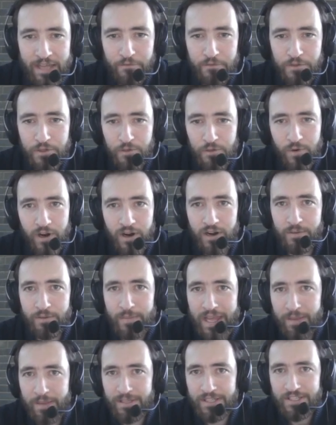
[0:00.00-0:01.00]
if you are
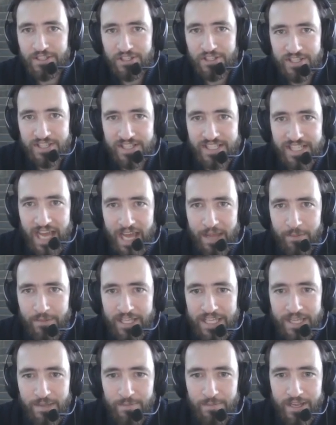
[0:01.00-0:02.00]
maybe just
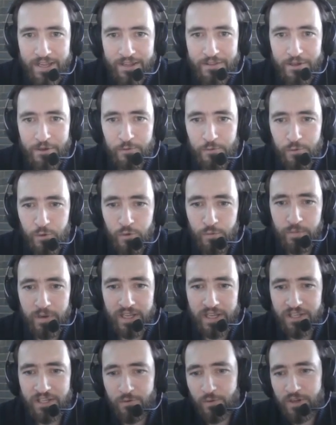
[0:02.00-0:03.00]
timekeeping the group
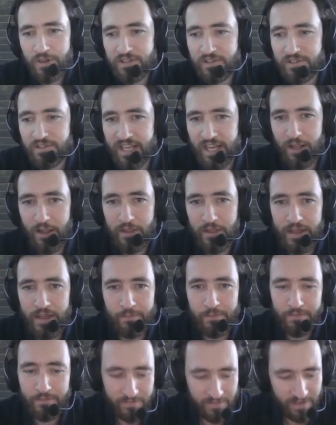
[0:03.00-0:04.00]
and you want to tell
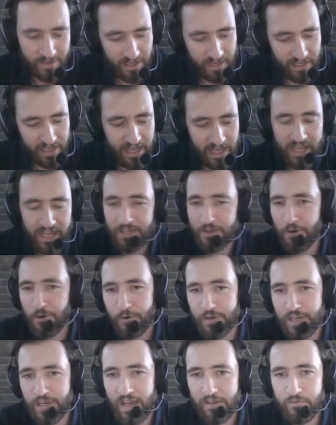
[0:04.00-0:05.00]
them, yeah, you
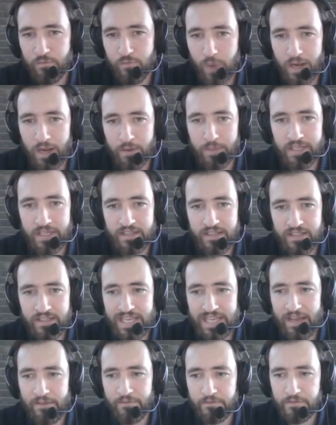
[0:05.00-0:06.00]
only have 1 minute
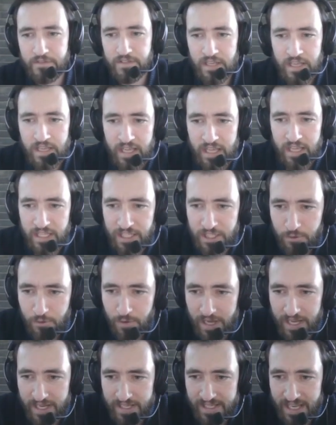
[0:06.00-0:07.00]
left, you
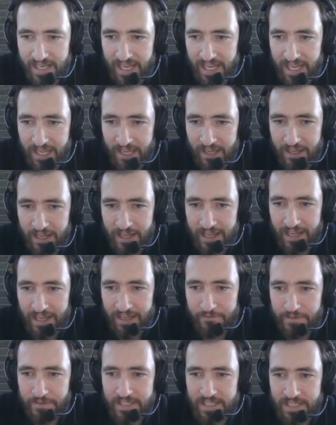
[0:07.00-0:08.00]
as a
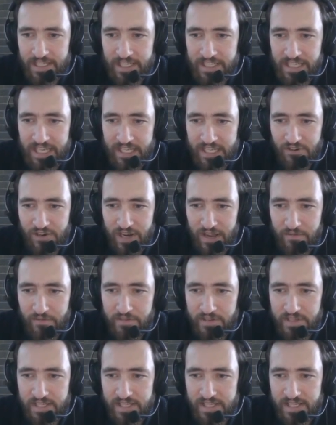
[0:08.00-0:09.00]
facilitator have
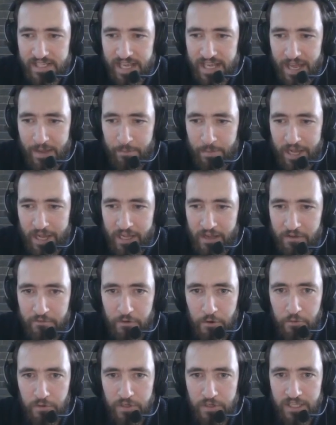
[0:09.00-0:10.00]
this
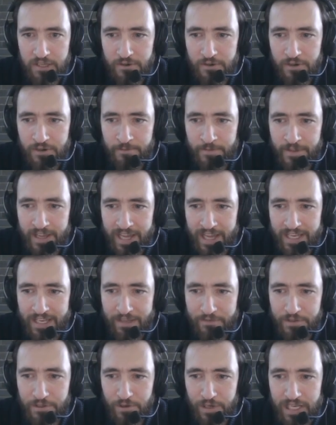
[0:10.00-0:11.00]
megaphone here, and
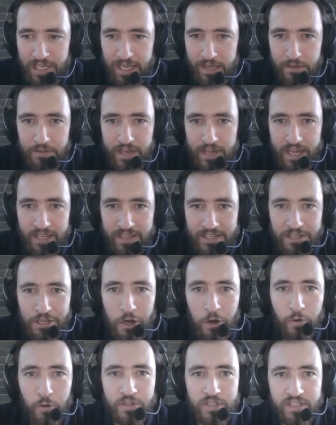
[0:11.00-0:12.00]
if you click that and
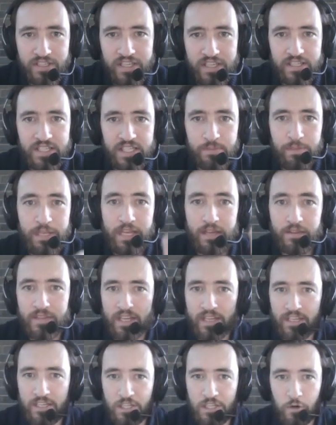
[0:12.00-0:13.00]
hold it and speak,
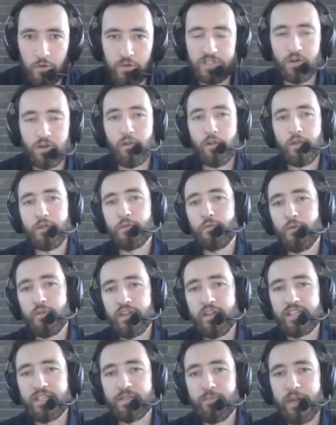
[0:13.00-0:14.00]
then it goes all through these